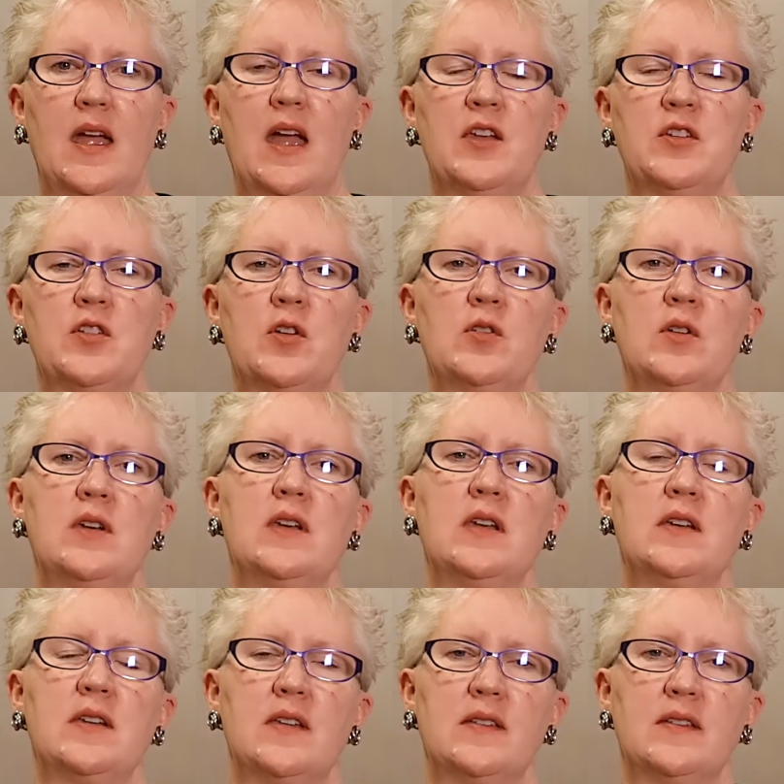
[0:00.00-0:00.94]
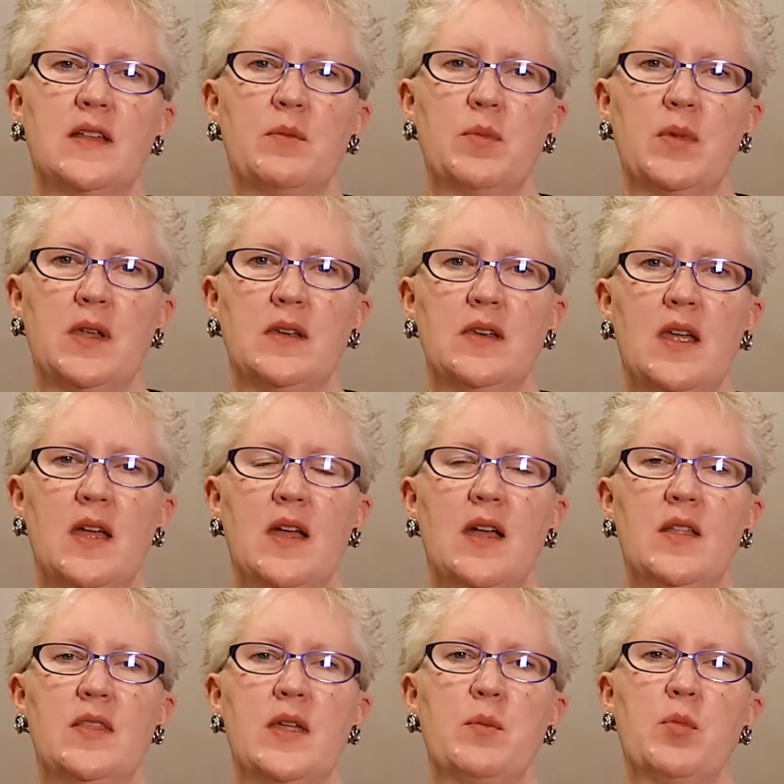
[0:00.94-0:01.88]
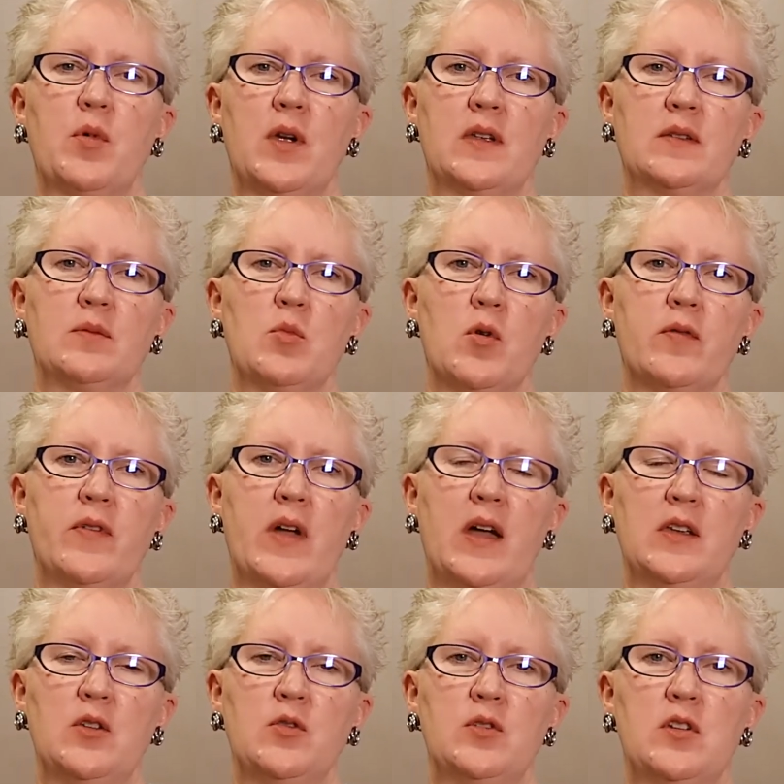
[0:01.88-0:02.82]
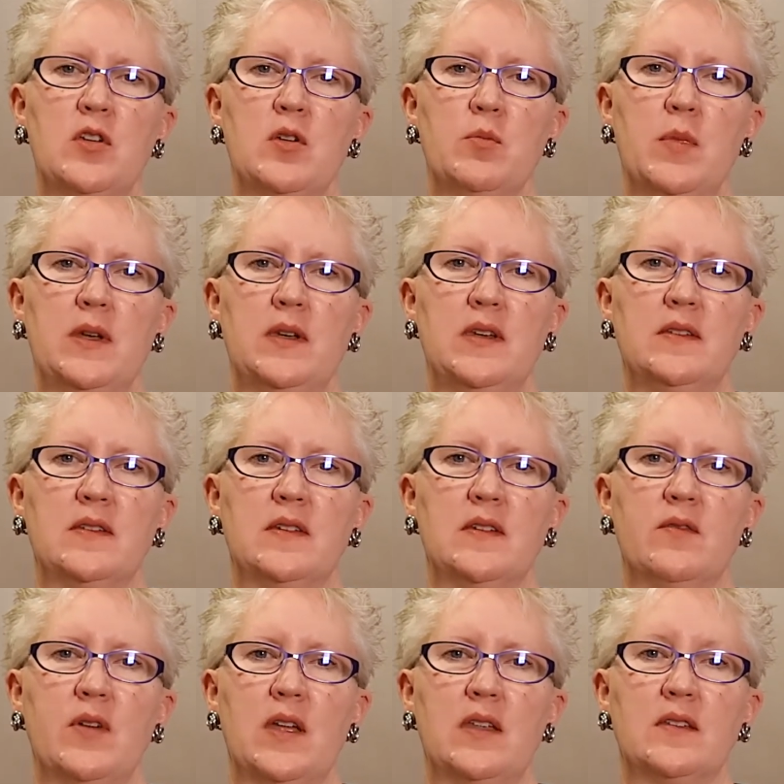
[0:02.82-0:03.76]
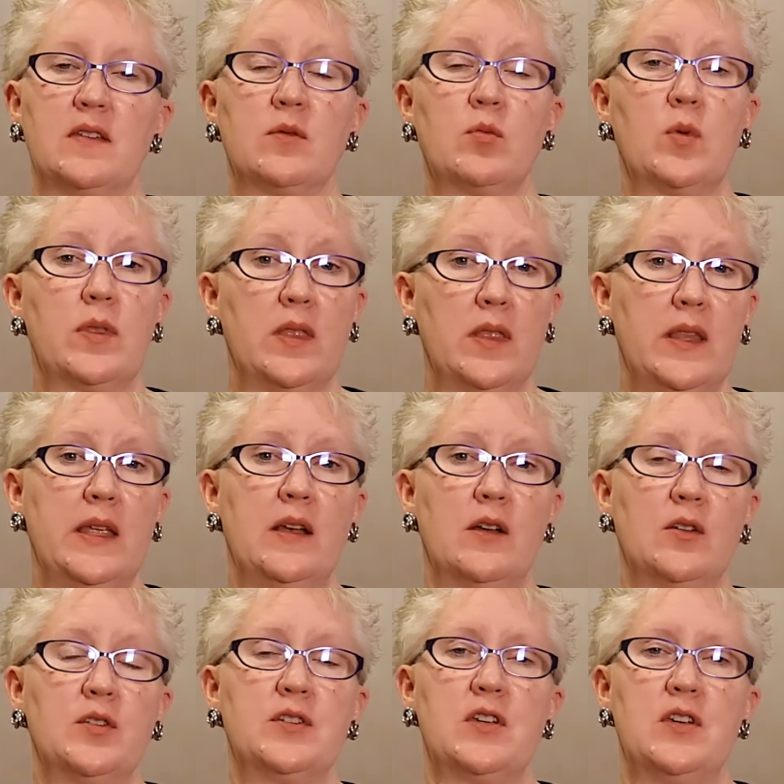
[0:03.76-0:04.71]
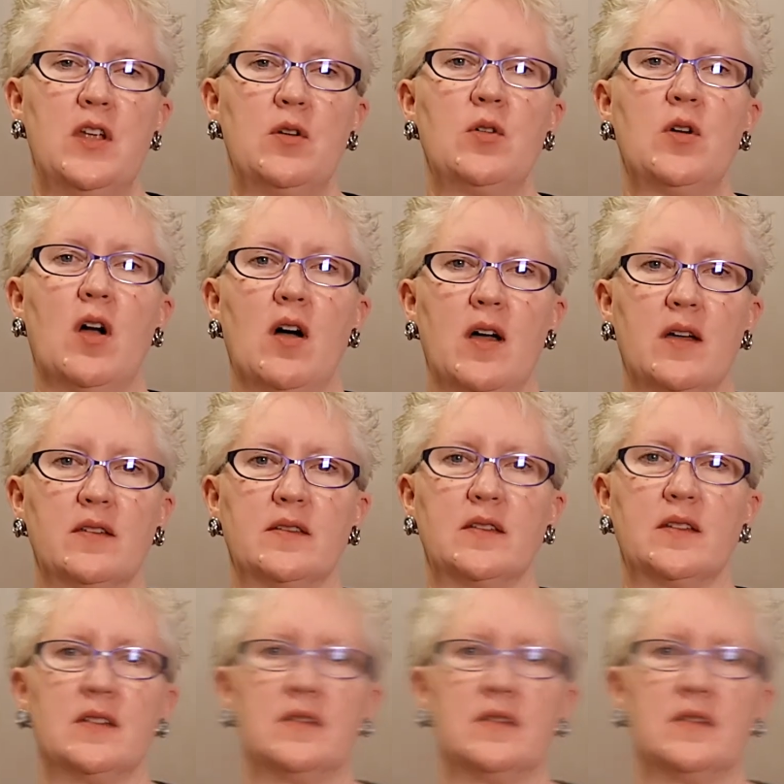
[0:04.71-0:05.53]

and turn it into something that brings more value to your meetings and events with little to no cost.